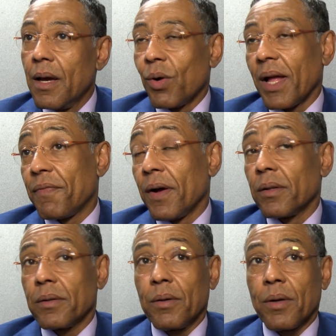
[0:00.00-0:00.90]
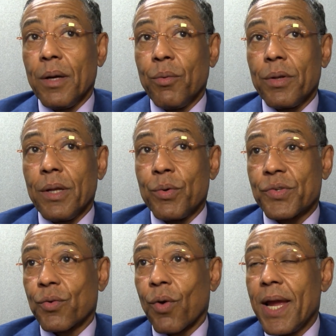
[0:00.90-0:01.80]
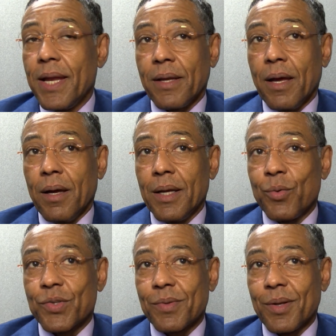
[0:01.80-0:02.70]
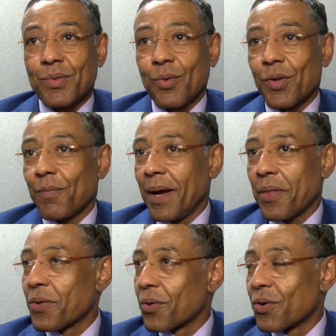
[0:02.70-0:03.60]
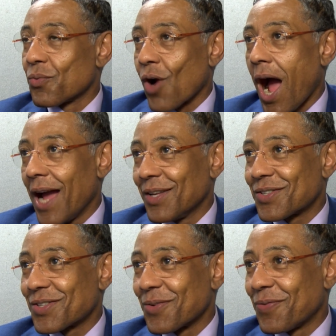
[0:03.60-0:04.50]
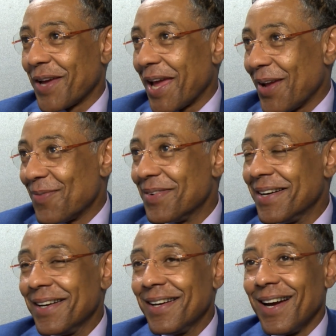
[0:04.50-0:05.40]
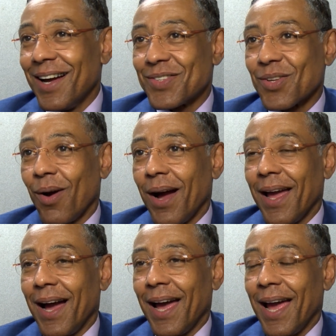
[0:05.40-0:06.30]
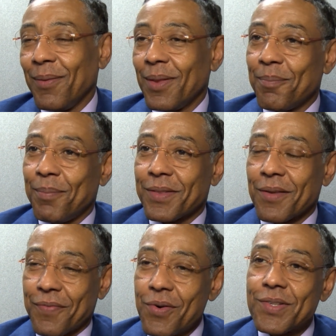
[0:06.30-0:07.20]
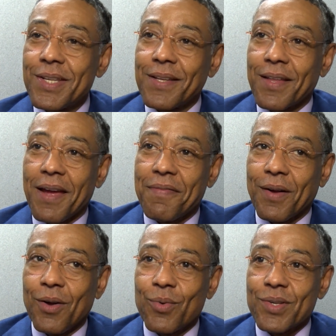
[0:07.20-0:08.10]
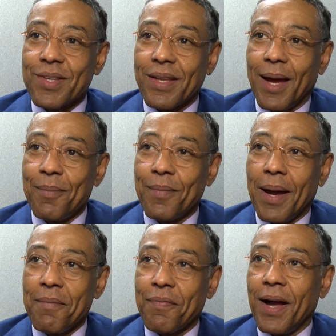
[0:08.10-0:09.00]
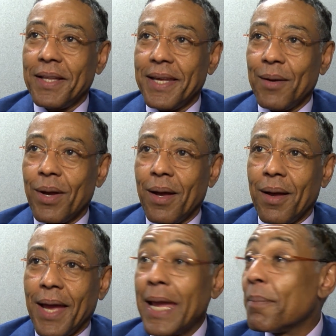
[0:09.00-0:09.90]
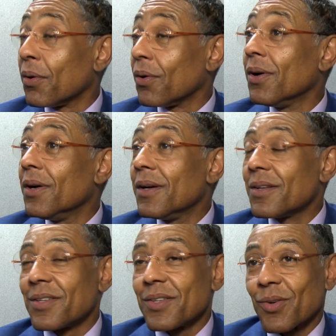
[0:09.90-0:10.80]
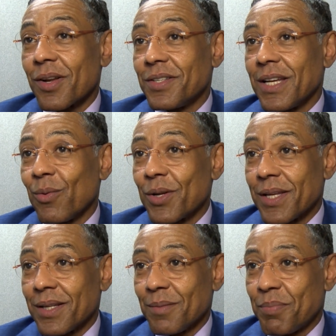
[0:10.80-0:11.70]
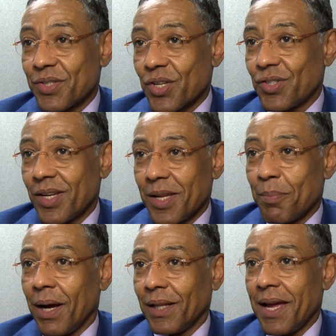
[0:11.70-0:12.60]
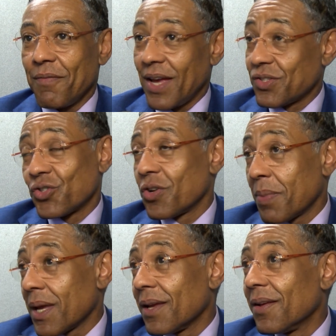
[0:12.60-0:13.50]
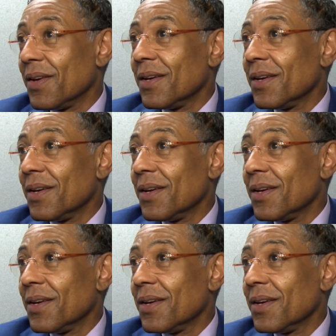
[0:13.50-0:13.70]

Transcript: Well, I felt it, it was great. Uh, it was sort of my third rise to fame. Uh, so I, I and the, but the first thing that I felt was that I'm I'm finally uh, able to sort of deal with it and position it in my life as it should be.